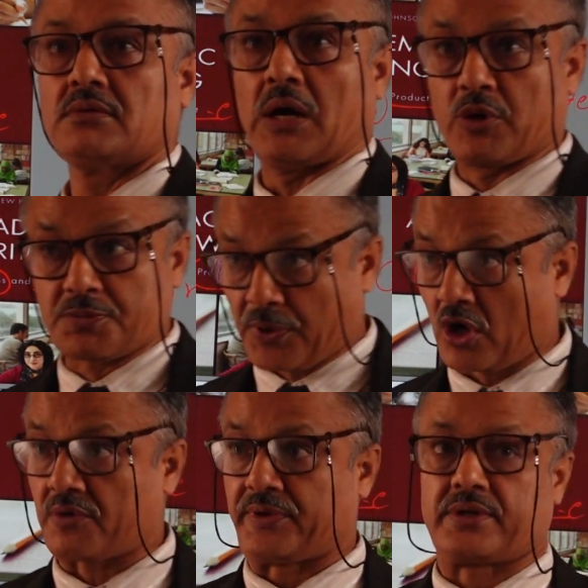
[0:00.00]
I was
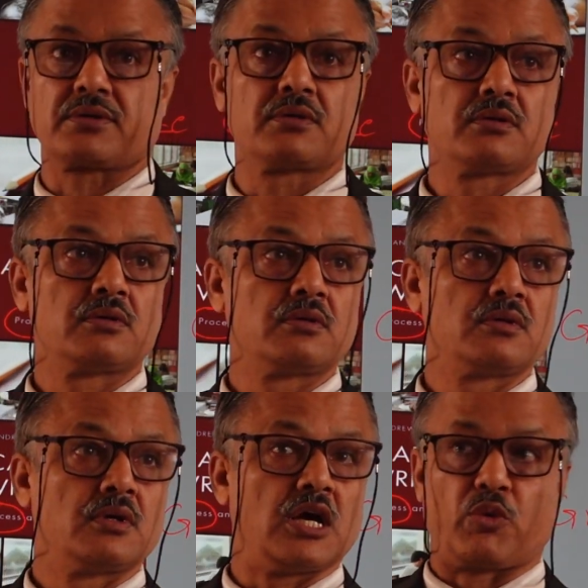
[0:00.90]
proud of it.
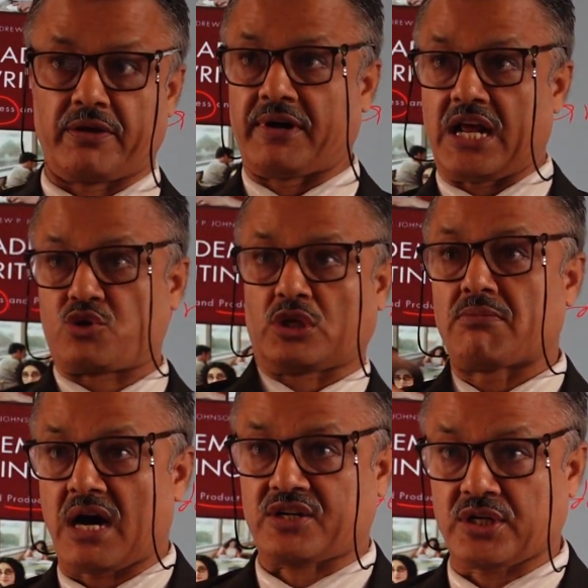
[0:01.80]
And whenever I show the
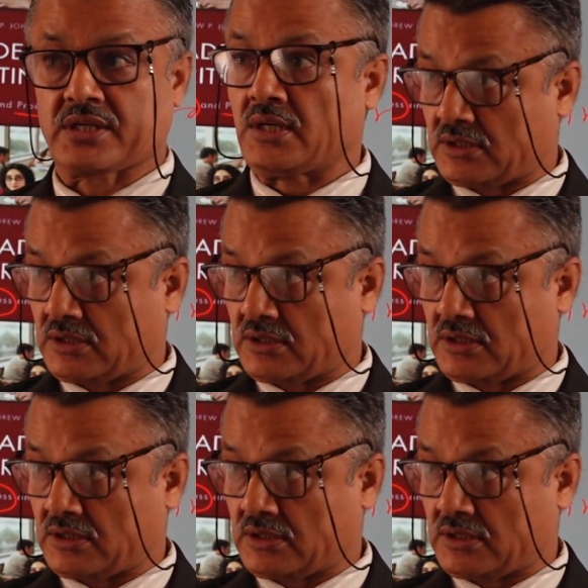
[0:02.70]
mark sheet,